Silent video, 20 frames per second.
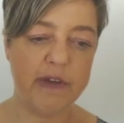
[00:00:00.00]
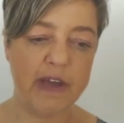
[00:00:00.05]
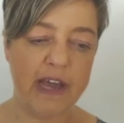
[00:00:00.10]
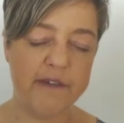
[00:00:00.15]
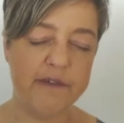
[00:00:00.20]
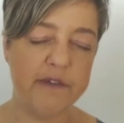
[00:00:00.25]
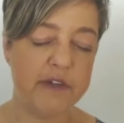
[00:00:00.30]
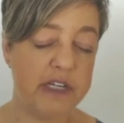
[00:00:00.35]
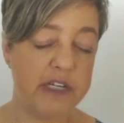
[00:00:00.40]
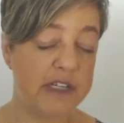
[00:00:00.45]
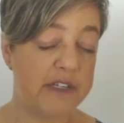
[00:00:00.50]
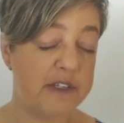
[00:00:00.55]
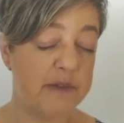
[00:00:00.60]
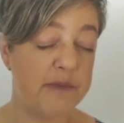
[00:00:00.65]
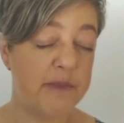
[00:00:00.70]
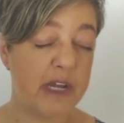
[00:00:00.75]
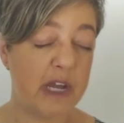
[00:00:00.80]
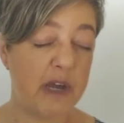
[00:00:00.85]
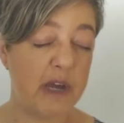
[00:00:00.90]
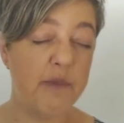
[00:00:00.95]
your testing
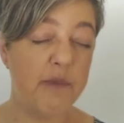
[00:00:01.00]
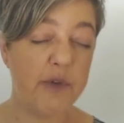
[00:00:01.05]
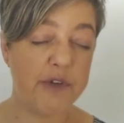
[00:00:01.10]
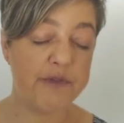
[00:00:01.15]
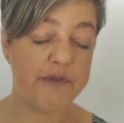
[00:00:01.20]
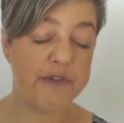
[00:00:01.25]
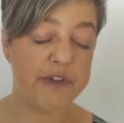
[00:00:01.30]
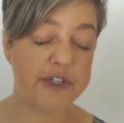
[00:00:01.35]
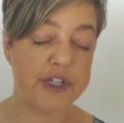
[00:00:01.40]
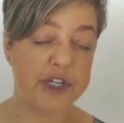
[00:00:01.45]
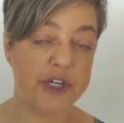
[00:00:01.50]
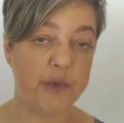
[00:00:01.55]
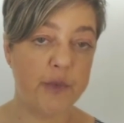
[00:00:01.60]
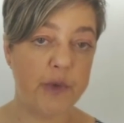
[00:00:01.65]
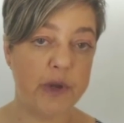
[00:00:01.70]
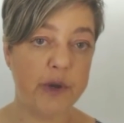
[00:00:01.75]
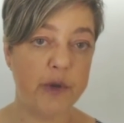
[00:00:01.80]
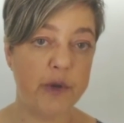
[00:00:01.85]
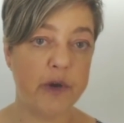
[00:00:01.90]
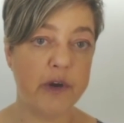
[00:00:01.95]
become more efficient
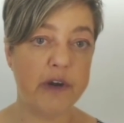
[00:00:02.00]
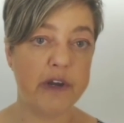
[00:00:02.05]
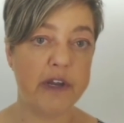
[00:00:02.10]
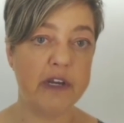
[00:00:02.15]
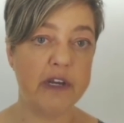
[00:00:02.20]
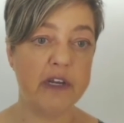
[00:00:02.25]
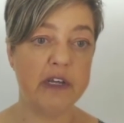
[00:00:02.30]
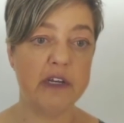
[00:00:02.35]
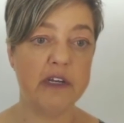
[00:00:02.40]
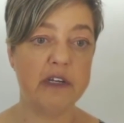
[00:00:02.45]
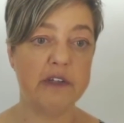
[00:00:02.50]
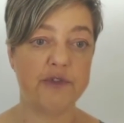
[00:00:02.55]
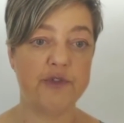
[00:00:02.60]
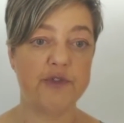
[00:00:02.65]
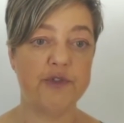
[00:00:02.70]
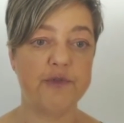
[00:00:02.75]
when you are in a